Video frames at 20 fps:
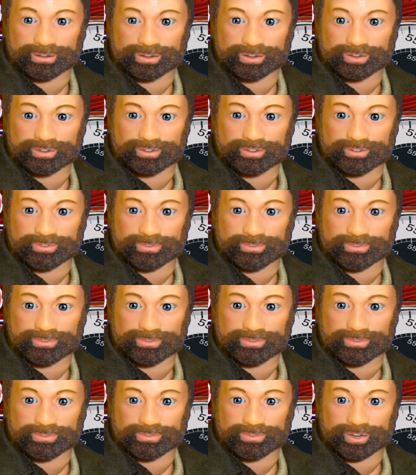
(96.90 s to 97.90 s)
uh,
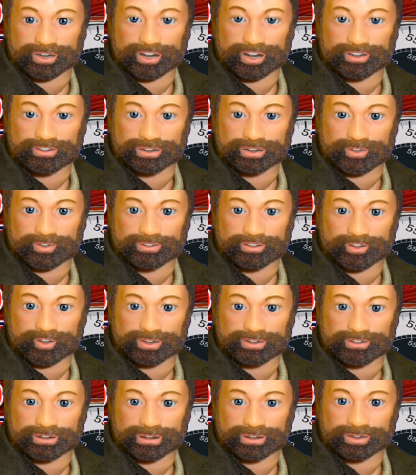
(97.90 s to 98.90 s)
article, uh, each
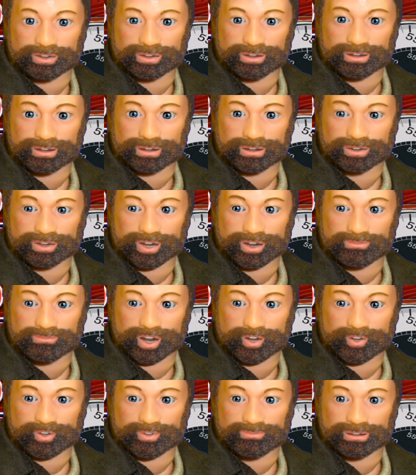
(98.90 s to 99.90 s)
patient received a single
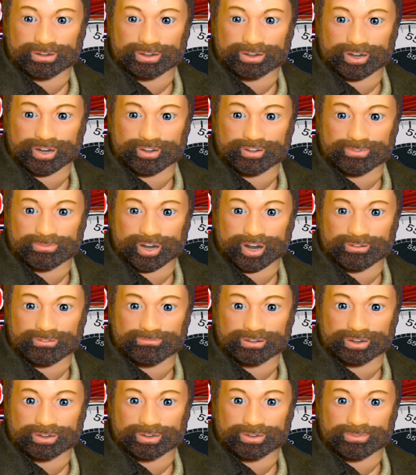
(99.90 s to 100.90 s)
dose of 600
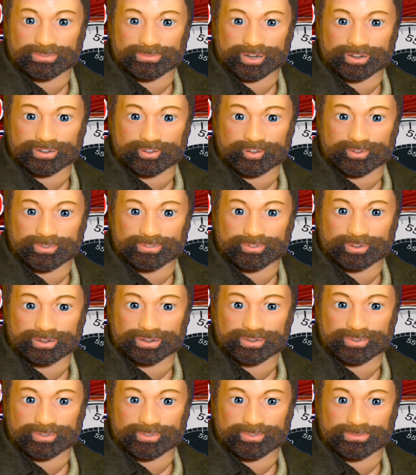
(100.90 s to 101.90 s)
milligrams of
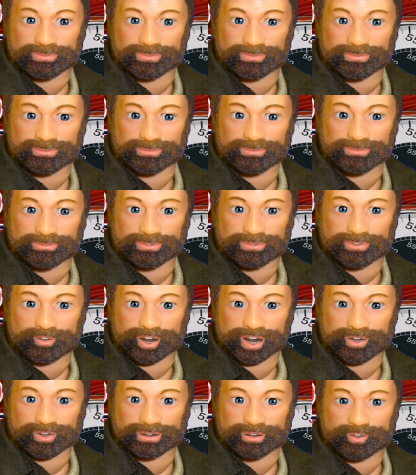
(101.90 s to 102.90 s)
ibuprofen
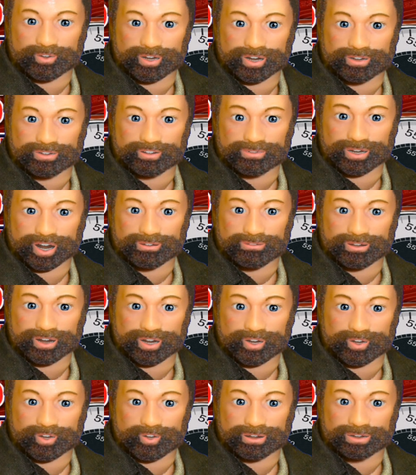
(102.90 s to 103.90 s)
or 600
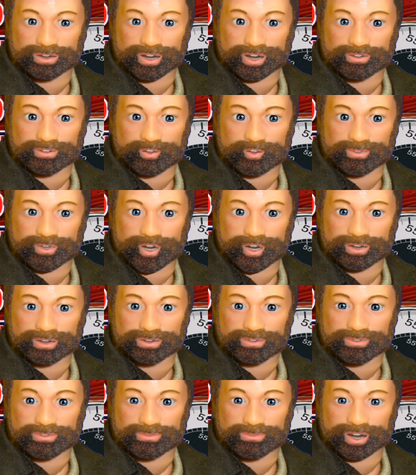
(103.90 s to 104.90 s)
milligrams of
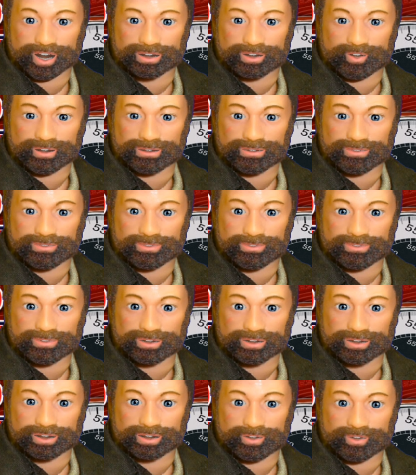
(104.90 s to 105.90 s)
ibuprofen plus
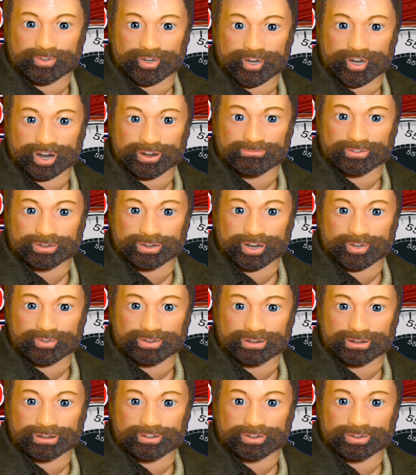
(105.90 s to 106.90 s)
1,000 milligrams
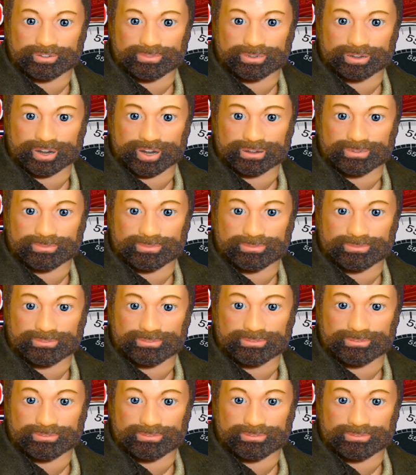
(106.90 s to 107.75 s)
of acetaminophen